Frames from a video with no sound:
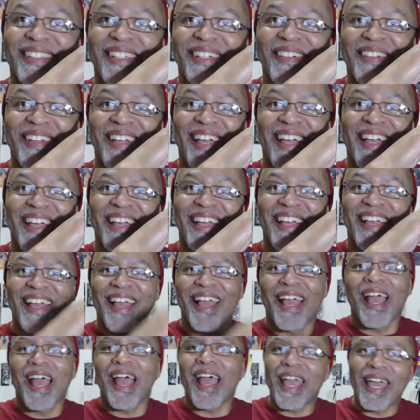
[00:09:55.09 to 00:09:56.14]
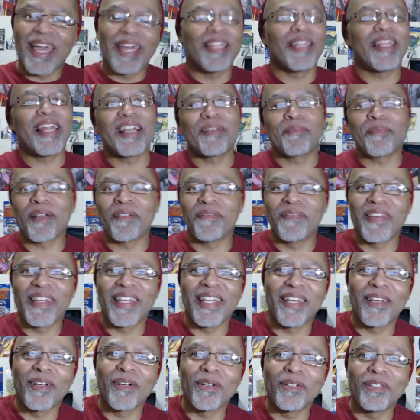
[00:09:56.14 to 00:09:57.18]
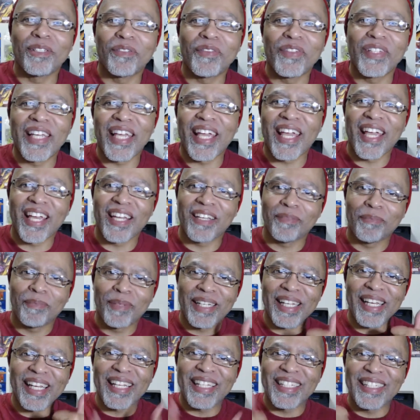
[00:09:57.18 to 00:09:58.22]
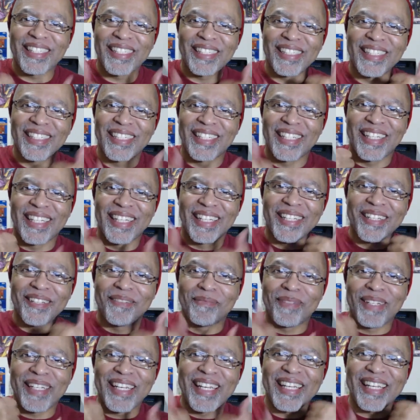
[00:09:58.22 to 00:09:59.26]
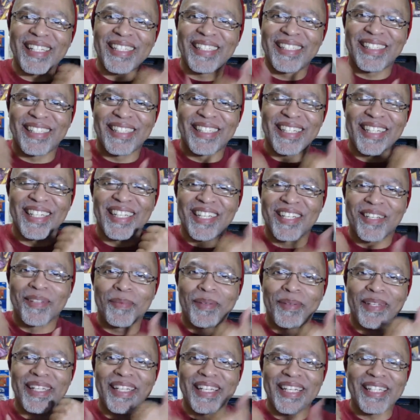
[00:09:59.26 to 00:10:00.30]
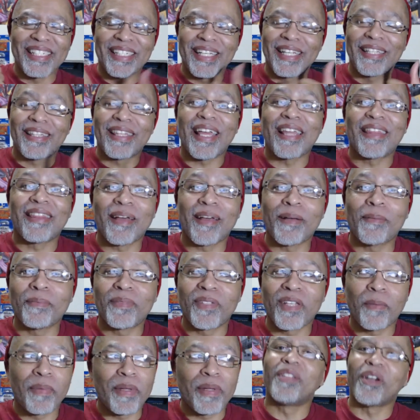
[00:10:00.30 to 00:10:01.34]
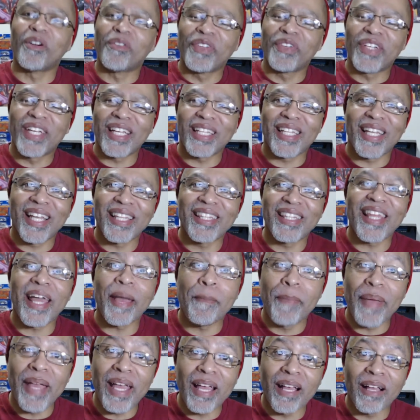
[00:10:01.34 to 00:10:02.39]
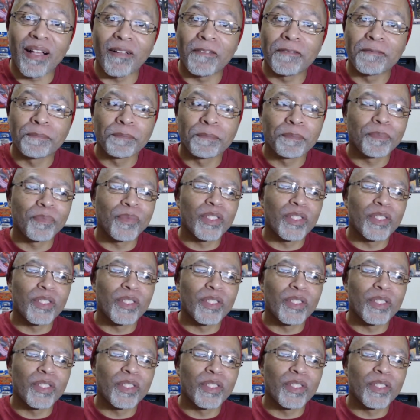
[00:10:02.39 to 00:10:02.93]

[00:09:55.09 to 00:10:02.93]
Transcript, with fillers: okay? And like my videos if you can, please. Please, please hit that thumbs up. Don't forget to hit that bell